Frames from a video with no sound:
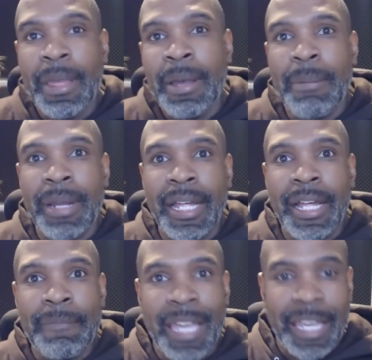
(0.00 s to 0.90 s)

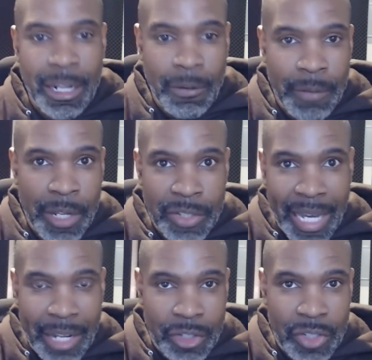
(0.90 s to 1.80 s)
But yeah, get over there and check
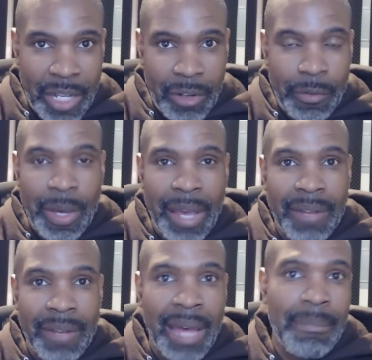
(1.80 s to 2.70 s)
out his channel if you
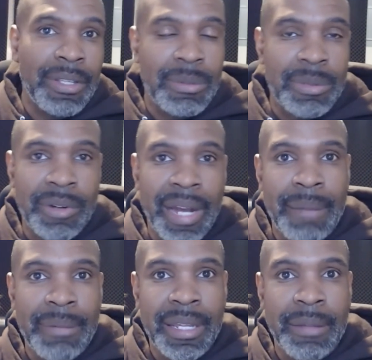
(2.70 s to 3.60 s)
have not been
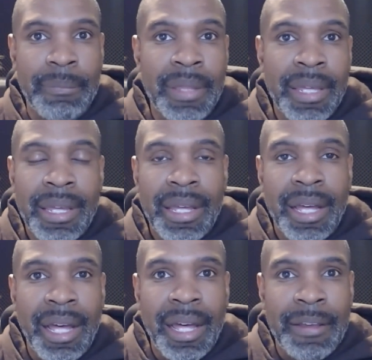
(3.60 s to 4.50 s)
subscribed to him.
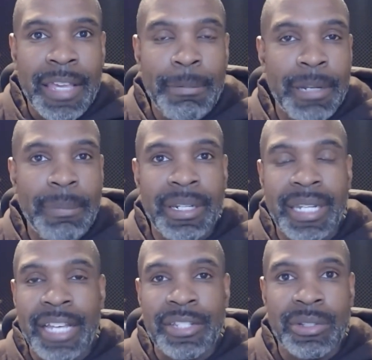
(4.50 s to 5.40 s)
He put up a
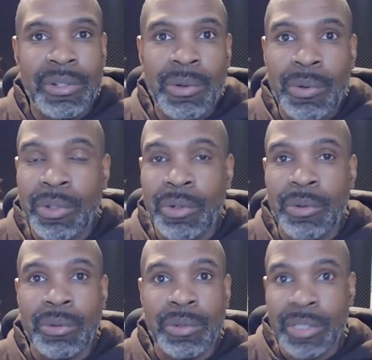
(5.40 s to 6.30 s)
nice, cool
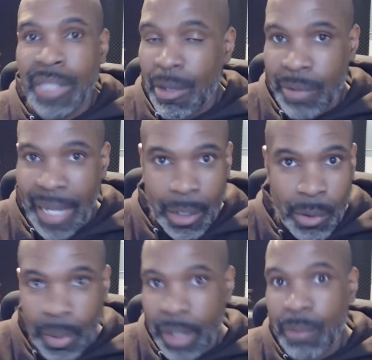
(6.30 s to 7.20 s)
little kind of
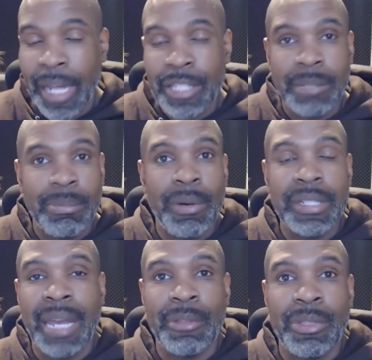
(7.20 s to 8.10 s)
quick right to the point
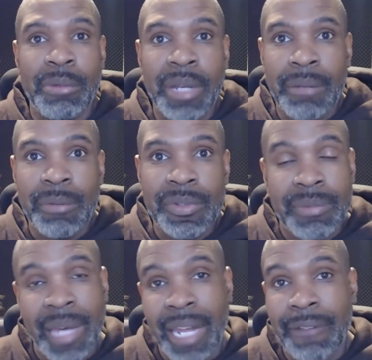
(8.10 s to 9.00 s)
type of thread, which is
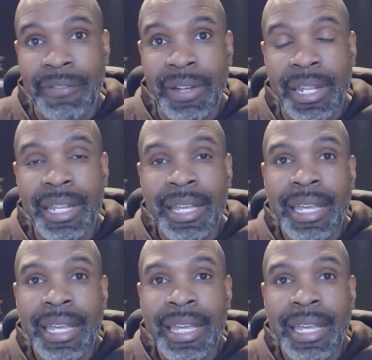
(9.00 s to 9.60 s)
kind of fun.